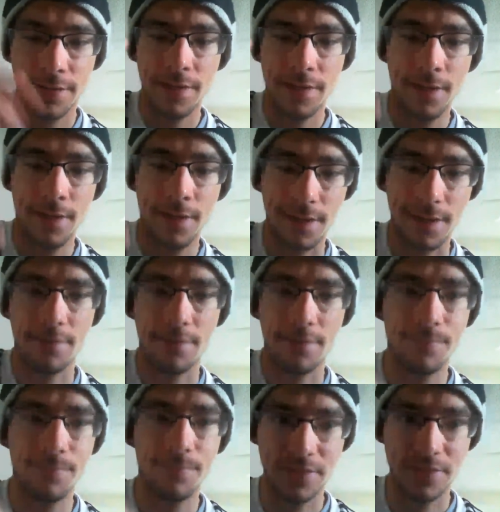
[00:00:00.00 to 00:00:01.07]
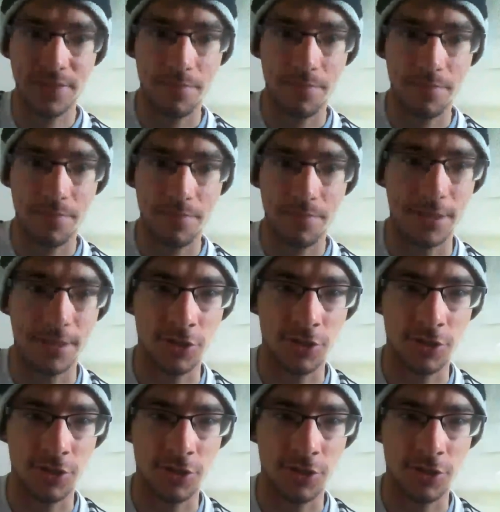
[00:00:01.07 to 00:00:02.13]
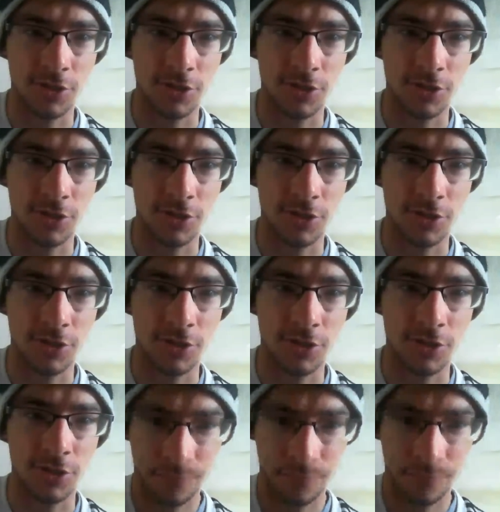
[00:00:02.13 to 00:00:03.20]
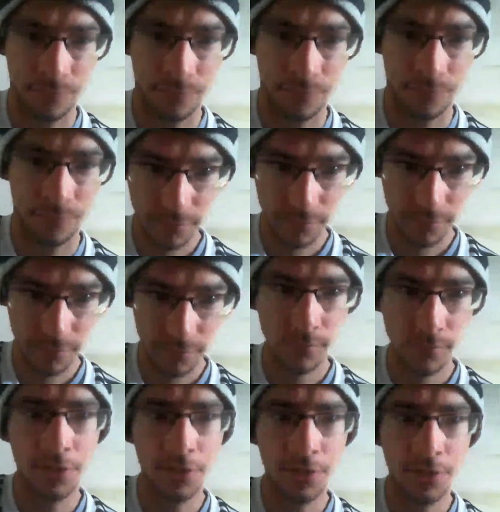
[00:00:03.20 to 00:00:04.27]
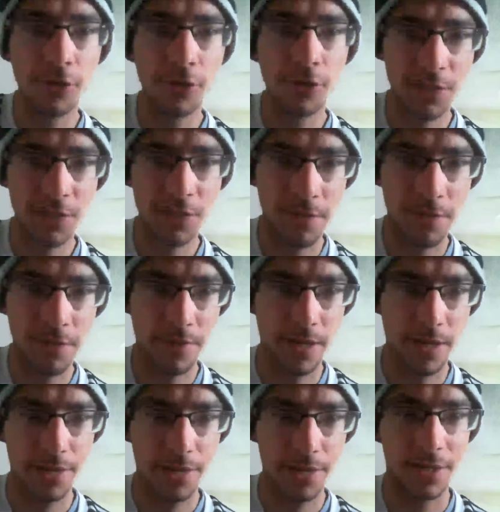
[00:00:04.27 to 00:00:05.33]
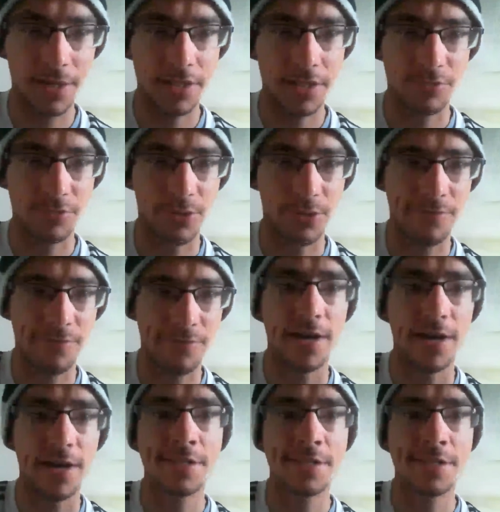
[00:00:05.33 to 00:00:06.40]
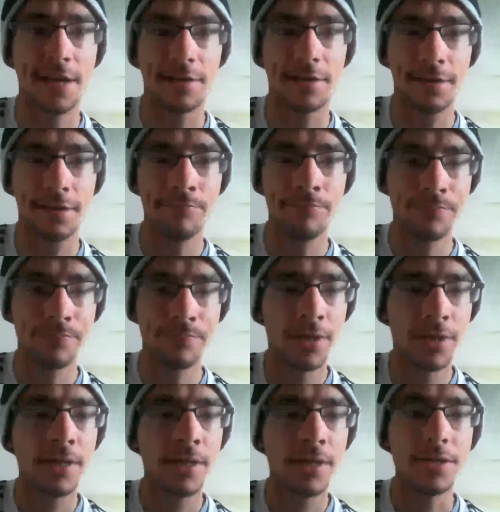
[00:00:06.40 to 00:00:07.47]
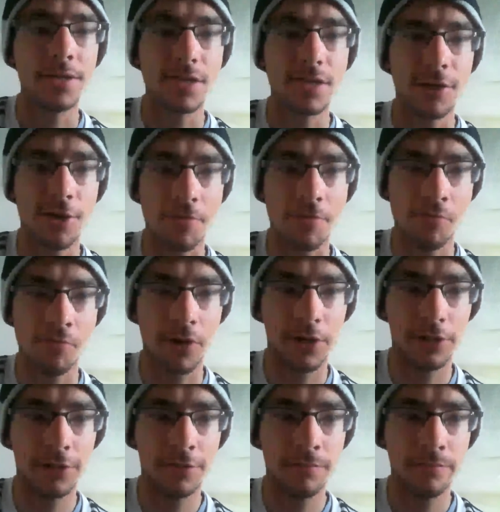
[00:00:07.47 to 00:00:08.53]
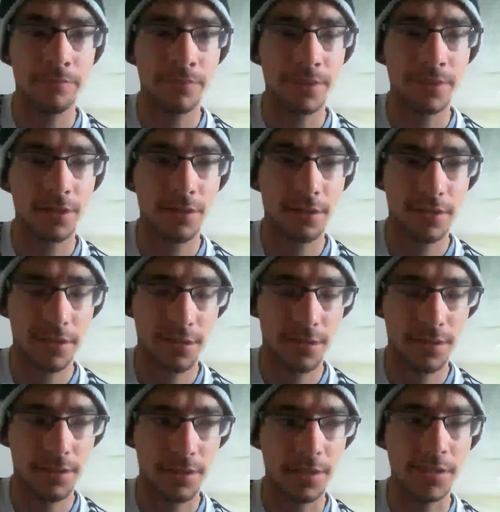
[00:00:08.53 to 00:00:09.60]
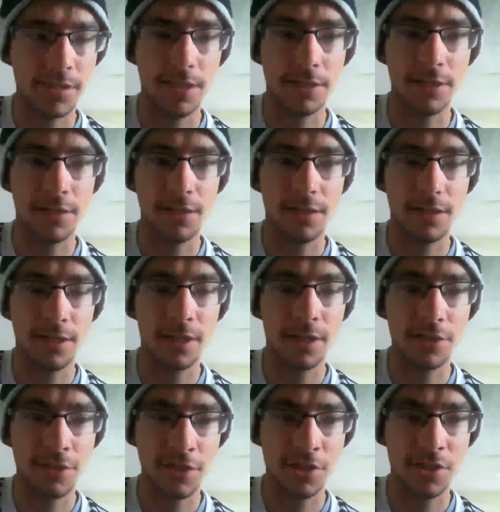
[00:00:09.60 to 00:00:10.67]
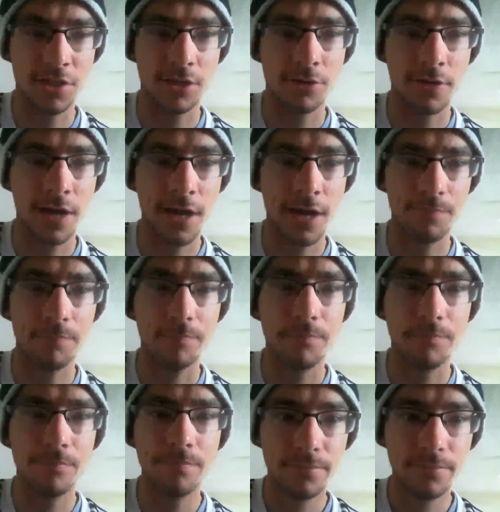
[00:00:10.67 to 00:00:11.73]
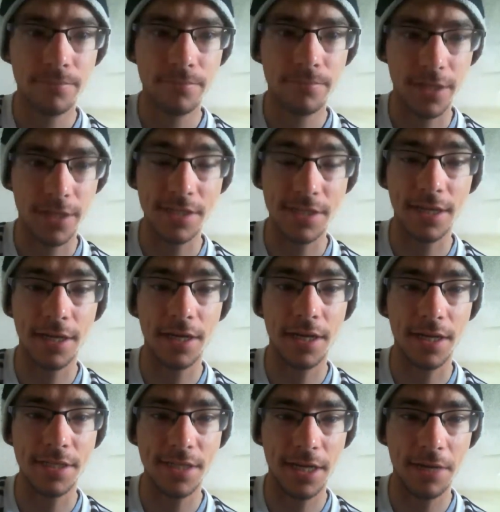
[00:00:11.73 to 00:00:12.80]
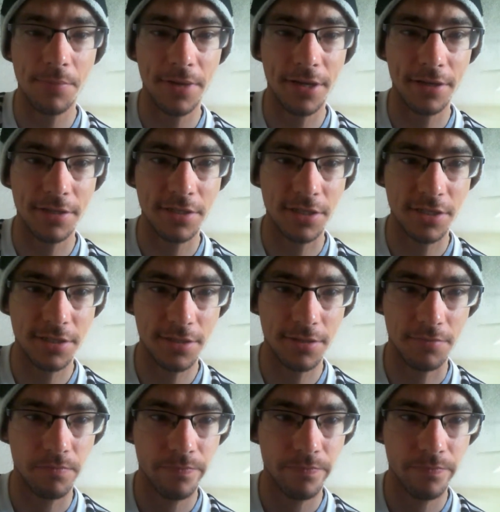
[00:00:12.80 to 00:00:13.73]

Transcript: hit that peak in terms of what they're capable of. Nicolas Pepe, I think, is a really fine signing. He's a young player. Is he inconsistent or not? Is he gonna be consistent?